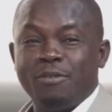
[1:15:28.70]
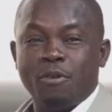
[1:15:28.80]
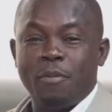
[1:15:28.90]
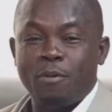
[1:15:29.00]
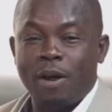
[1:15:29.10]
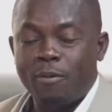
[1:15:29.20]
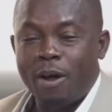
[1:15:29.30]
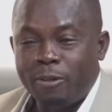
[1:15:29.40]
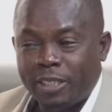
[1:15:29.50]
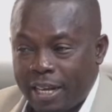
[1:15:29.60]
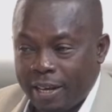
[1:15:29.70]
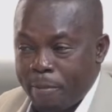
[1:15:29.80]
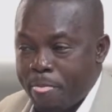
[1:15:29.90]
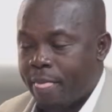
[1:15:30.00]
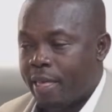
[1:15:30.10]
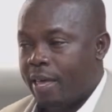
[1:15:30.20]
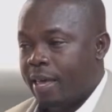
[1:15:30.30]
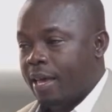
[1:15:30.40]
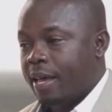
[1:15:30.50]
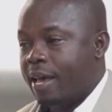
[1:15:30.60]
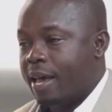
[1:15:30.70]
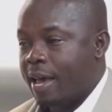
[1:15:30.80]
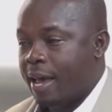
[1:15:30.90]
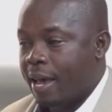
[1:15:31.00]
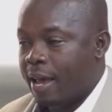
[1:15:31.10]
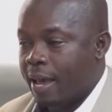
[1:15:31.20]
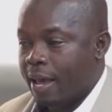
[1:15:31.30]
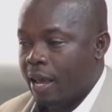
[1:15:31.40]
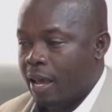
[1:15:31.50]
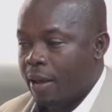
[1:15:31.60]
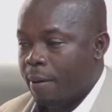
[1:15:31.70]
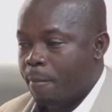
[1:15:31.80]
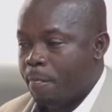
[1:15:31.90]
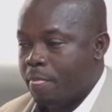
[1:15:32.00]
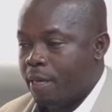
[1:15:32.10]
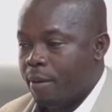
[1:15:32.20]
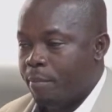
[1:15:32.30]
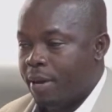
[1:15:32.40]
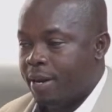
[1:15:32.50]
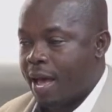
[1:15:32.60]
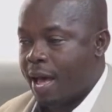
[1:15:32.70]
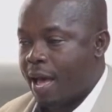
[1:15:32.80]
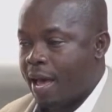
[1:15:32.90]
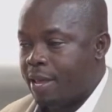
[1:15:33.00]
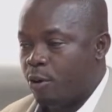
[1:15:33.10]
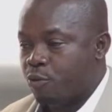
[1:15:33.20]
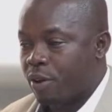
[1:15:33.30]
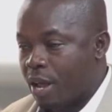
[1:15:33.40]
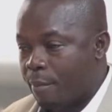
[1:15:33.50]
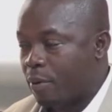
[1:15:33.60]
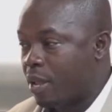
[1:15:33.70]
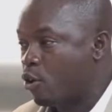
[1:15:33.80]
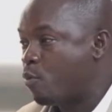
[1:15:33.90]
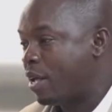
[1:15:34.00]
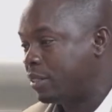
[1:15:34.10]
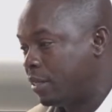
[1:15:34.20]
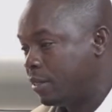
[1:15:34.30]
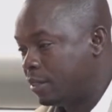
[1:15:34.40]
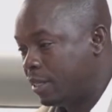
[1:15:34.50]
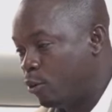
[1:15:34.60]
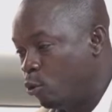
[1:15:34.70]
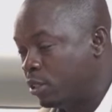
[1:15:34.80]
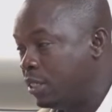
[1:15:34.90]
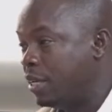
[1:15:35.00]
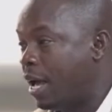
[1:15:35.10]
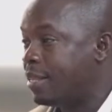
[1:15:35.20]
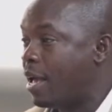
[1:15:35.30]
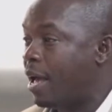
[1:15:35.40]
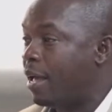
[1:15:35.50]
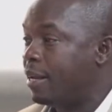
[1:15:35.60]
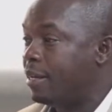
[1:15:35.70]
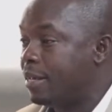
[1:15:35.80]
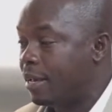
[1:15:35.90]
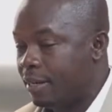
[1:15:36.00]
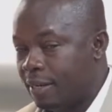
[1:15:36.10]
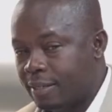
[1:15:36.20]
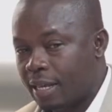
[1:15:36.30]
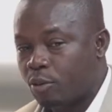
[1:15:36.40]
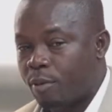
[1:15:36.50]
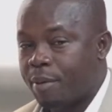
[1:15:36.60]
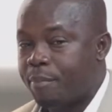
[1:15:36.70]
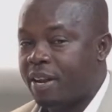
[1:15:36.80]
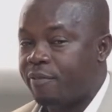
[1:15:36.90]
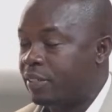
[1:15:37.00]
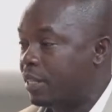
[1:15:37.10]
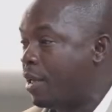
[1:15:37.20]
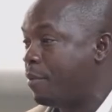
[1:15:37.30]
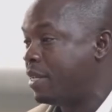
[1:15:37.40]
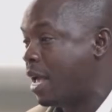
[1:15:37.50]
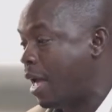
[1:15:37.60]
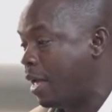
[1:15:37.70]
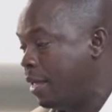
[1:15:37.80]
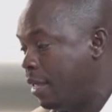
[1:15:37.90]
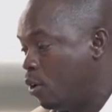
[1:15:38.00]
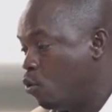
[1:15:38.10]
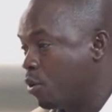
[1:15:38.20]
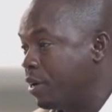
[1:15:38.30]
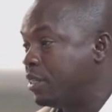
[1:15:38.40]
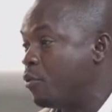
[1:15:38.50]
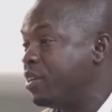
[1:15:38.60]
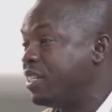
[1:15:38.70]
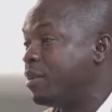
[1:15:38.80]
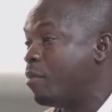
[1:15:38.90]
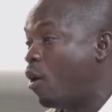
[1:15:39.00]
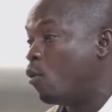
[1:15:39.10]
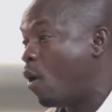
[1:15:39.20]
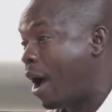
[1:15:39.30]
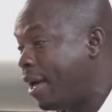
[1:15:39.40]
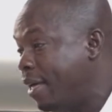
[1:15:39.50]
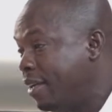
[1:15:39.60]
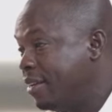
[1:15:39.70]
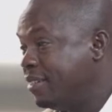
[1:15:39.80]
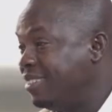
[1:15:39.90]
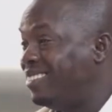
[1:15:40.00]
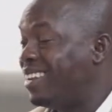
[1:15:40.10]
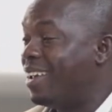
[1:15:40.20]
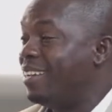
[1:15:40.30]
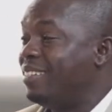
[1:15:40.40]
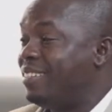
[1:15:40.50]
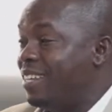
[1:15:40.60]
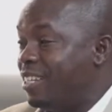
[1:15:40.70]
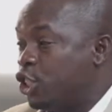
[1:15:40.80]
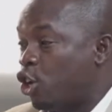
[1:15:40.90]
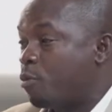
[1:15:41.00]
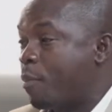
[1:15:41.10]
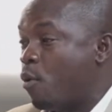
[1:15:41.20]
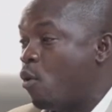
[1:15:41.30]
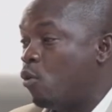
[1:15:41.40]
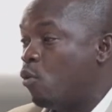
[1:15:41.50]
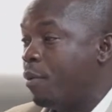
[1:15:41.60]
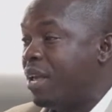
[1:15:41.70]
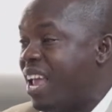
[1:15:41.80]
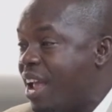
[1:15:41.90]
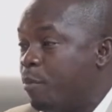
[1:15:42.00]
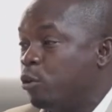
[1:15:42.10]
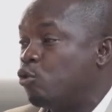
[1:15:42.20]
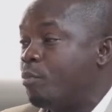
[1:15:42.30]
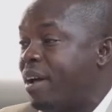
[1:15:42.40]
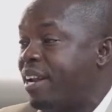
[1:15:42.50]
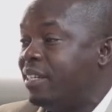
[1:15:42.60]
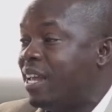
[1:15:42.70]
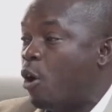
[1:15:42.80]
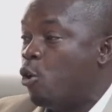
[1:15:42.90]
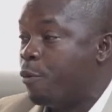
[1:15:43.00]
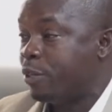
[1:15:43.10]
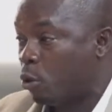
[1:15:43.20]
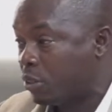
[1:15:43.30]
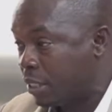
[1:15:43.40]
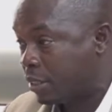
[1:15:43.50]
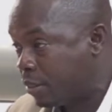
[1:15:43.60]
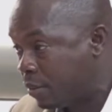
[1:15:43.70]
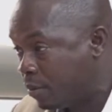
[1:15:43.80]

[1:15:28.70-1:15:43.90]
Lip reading: will be one. What do you say? Meda ayo trade am ponyanko pon ase se oti anya na de this are some of the benefits I ever nya o create region am ho a the indigenous people will be able to manage their own resources